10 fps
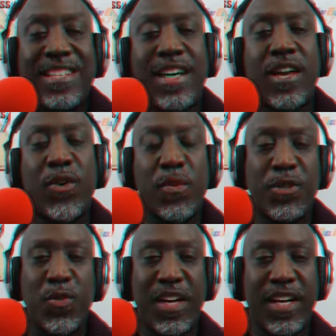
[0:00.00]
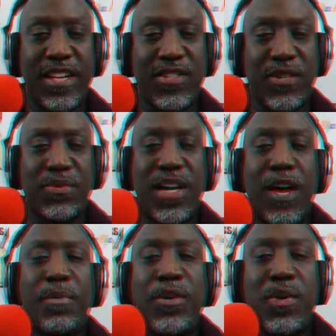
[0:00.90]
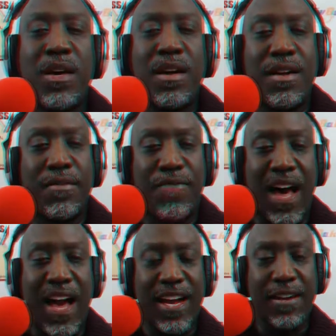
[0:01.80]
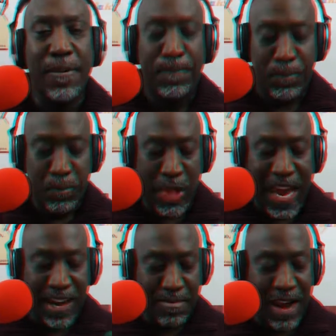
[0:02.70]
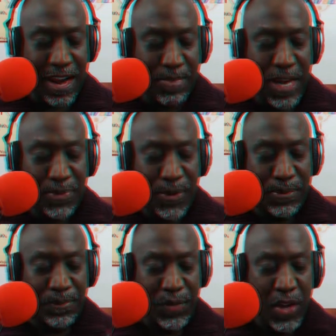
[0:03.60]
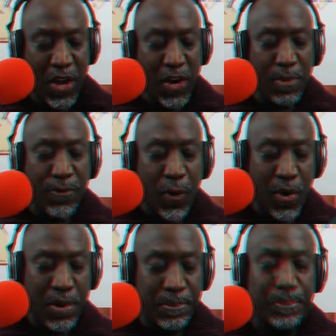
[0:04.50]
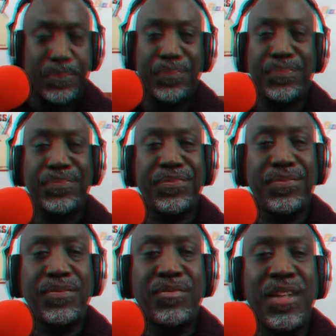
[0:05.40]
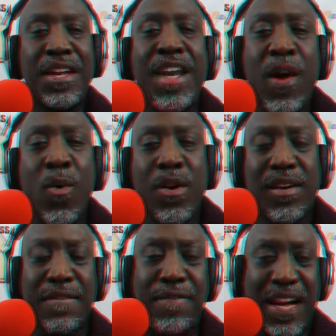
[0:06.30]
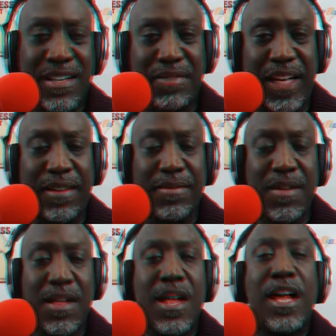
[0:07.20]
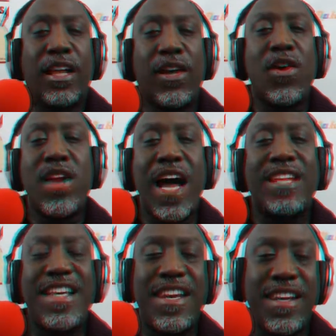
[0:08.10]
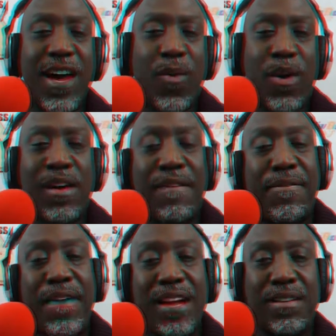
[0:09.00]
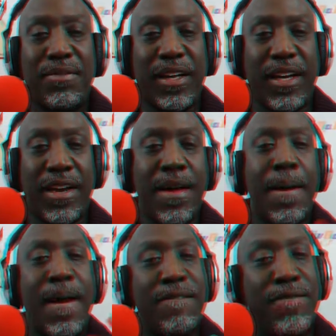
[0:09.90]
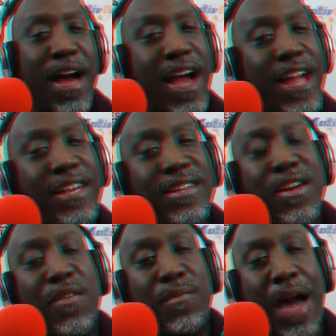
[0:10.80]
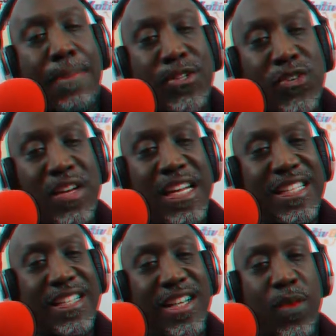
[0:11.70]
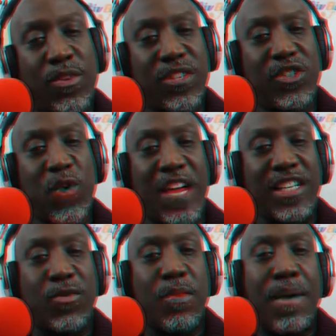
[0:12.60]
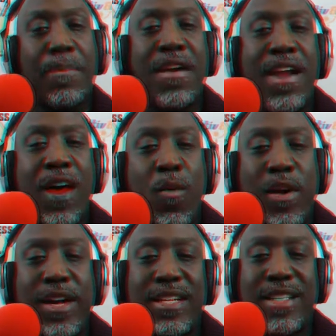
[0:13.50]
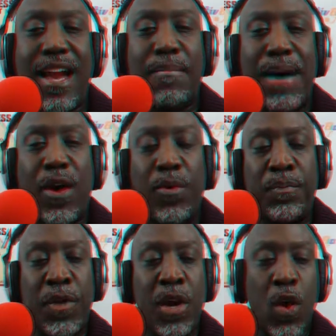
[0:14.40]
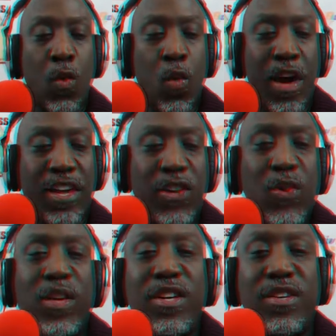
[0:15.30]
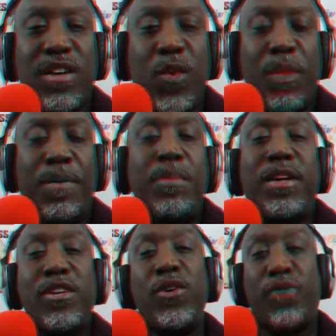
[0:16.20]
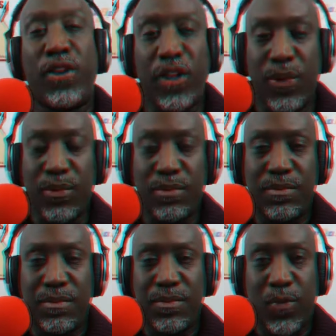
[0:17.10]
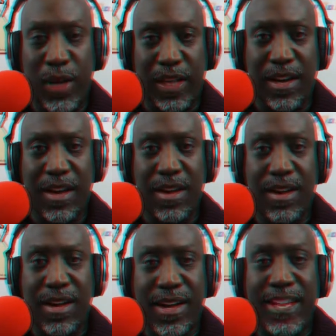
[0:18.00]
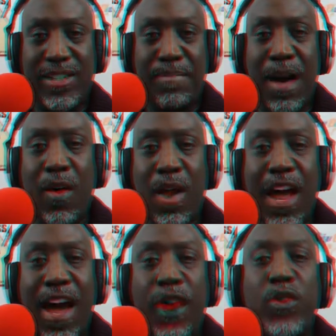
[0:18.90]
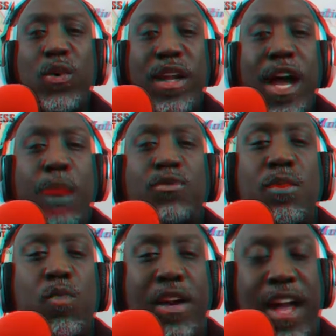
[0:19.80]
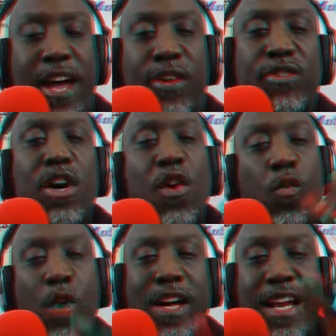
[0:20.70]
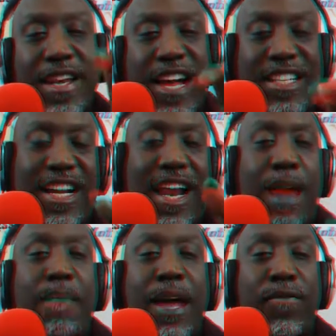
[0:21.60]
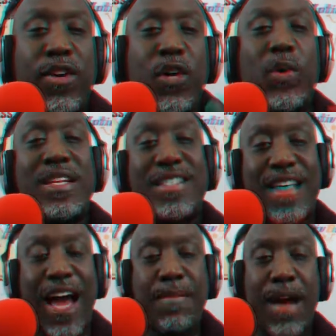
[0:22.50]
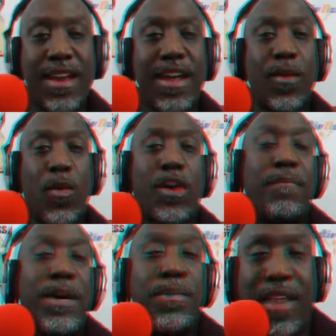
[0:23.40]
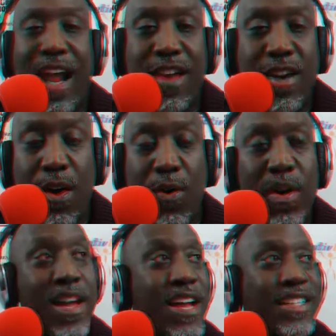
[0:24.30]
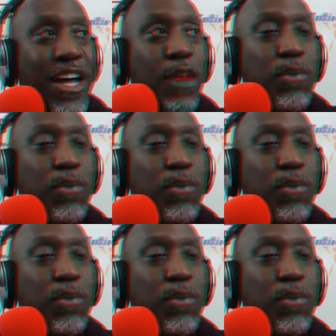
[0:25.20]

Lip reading: the kind of groups you want to get into to help you find like-minded people. Number four, network effectively. Learn how to network effectively and find opportunities in network situations. Remember, networking is not about what people can do for you, really. It's about how you can help someone else. What connection can I make for you inside of my network of people that I know to help